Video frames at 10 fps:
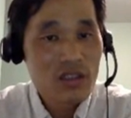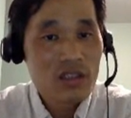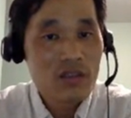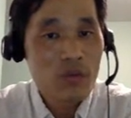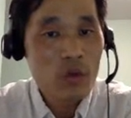
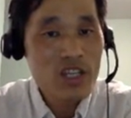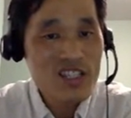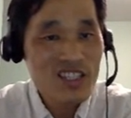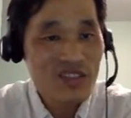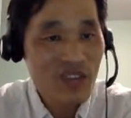the
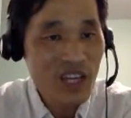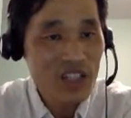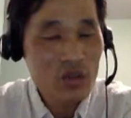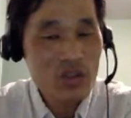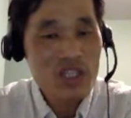forecasted
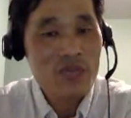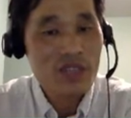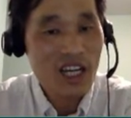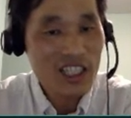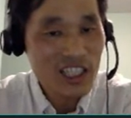value is
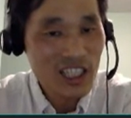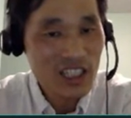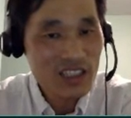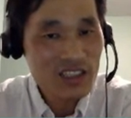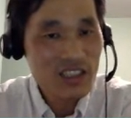
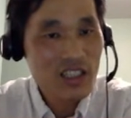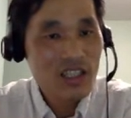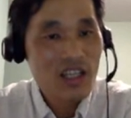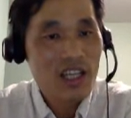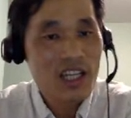99,
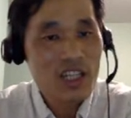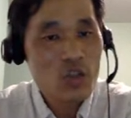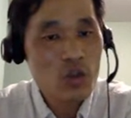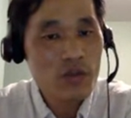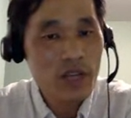and
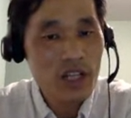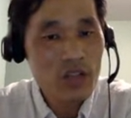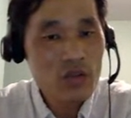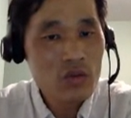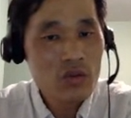actual
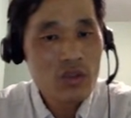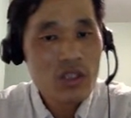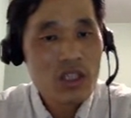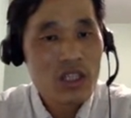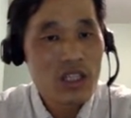value
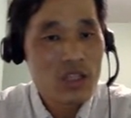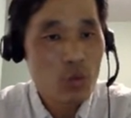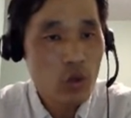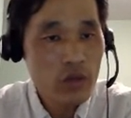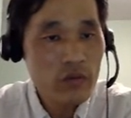is
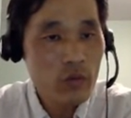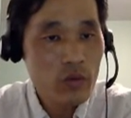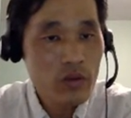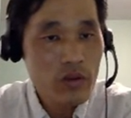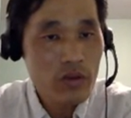
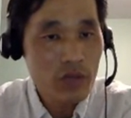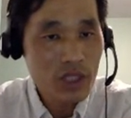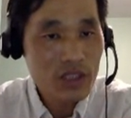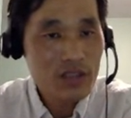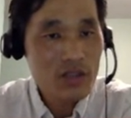103.
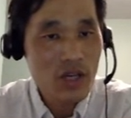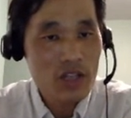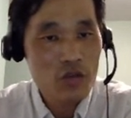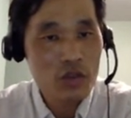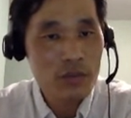So
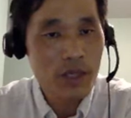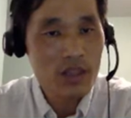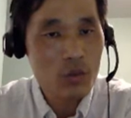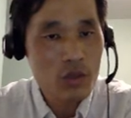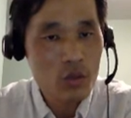actual demand
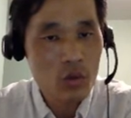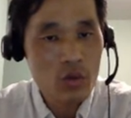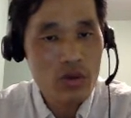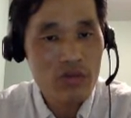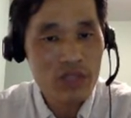was
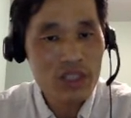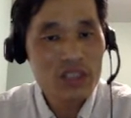103,